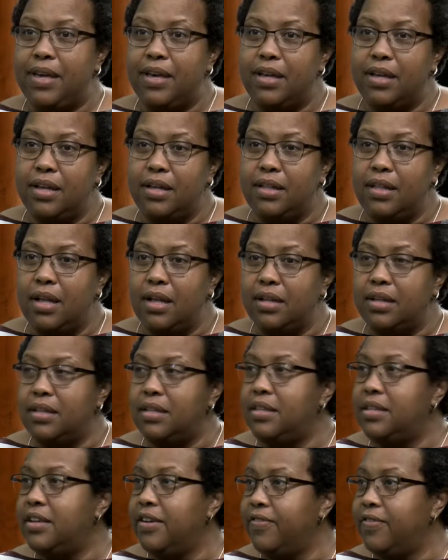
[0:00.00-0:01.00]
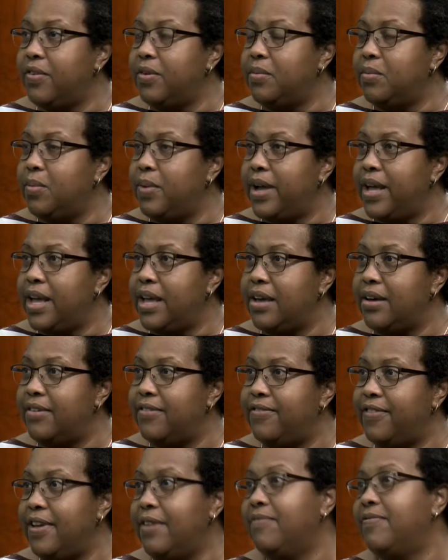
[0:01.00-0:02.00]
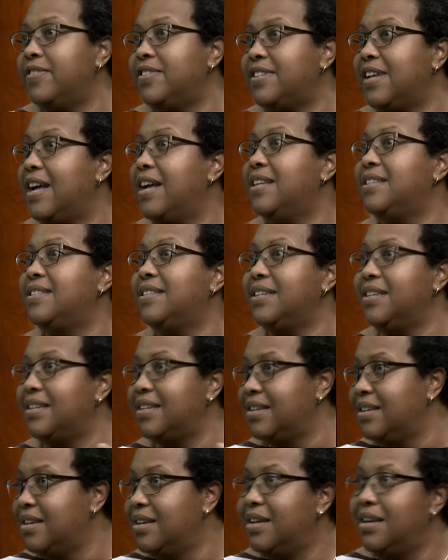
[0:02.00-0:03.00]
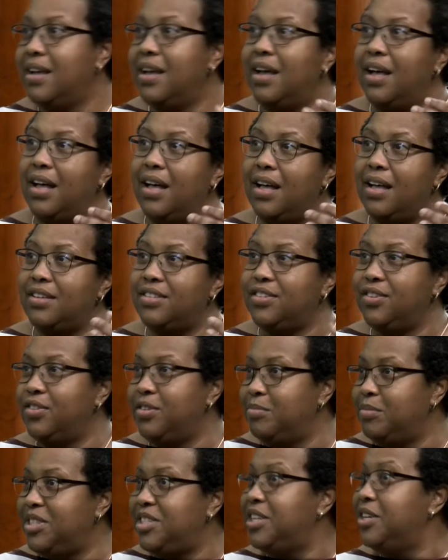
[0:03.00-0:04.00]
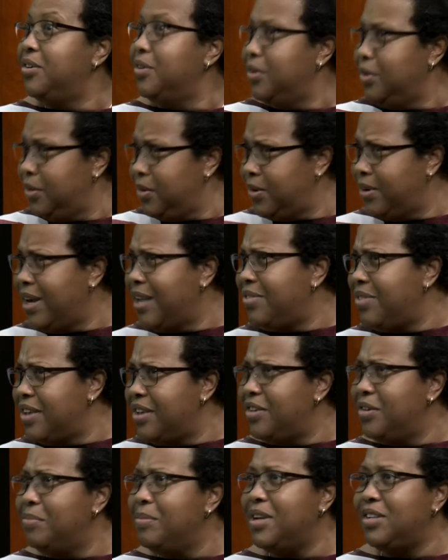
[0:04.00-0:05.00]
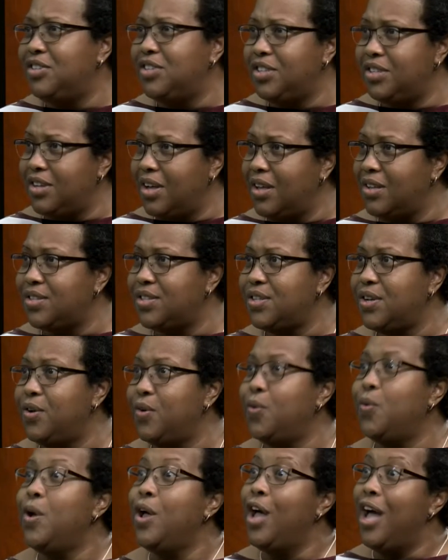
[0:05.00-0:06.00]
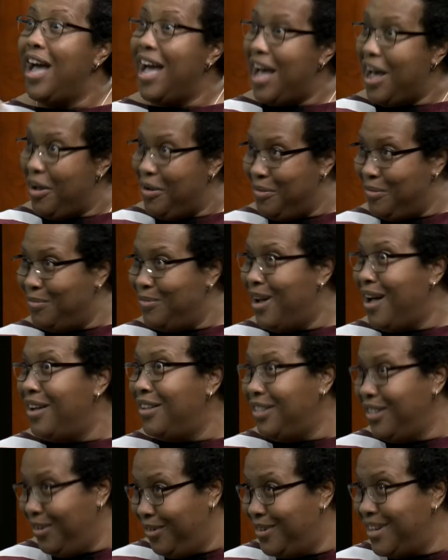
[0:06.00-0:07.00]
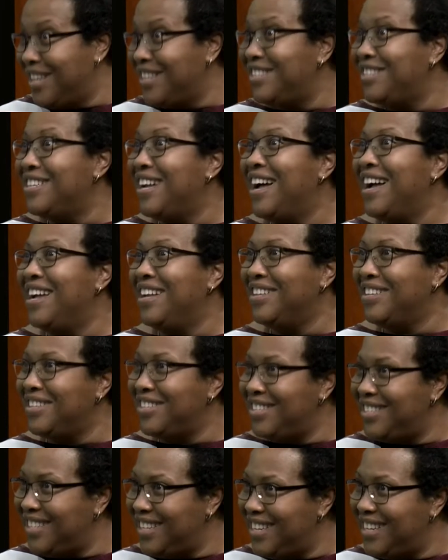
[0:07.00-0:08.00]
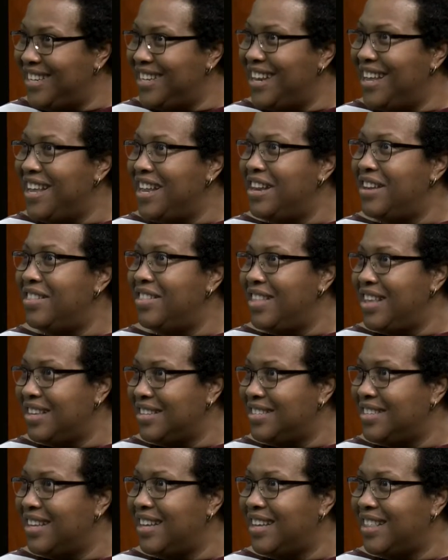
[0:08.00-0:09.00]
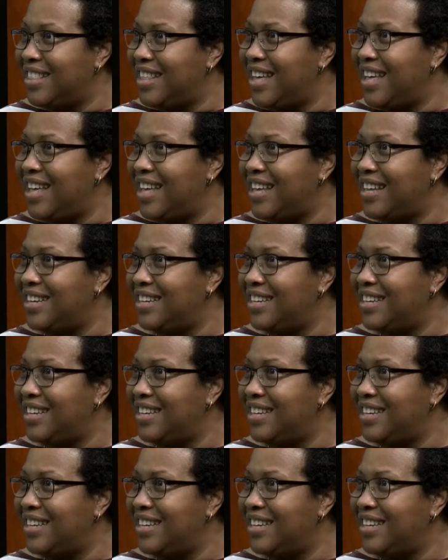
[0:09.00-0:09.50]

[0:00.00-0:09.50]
a different way of emphasizing a certain material. Or I think you mentioned also how learning styles and things like that.